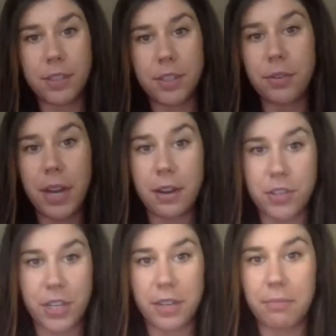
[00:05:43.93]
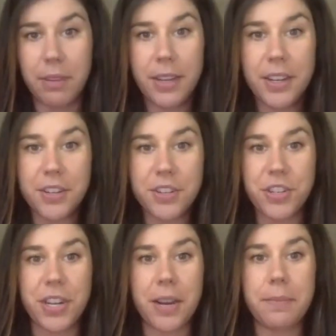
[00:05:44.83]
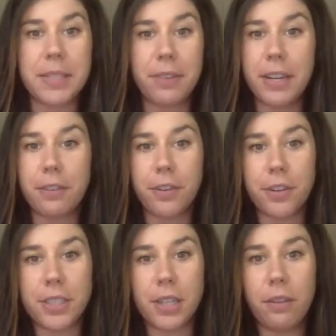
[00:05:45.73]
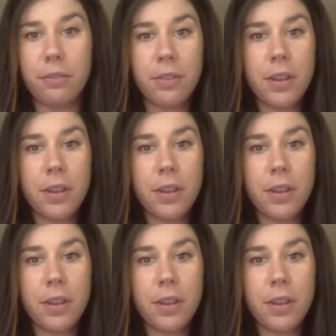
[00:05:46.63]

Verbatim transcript: So now she she um, is spending for herself.